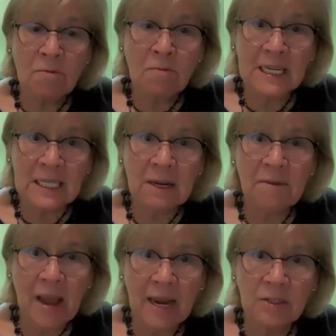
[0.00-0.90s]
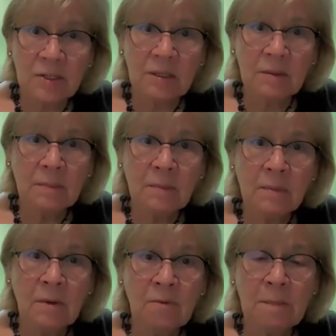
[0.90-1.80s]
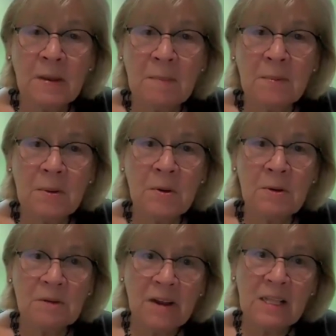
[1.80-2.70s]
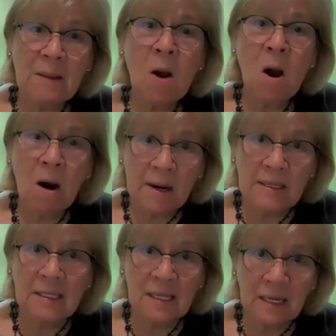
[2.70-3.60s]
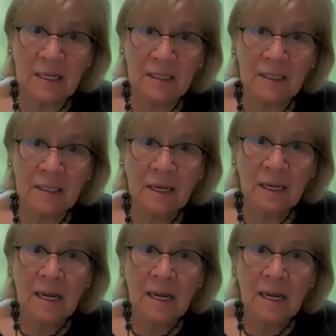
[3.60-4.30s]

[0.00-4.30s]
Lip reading: risk factor for people who develop heart disease.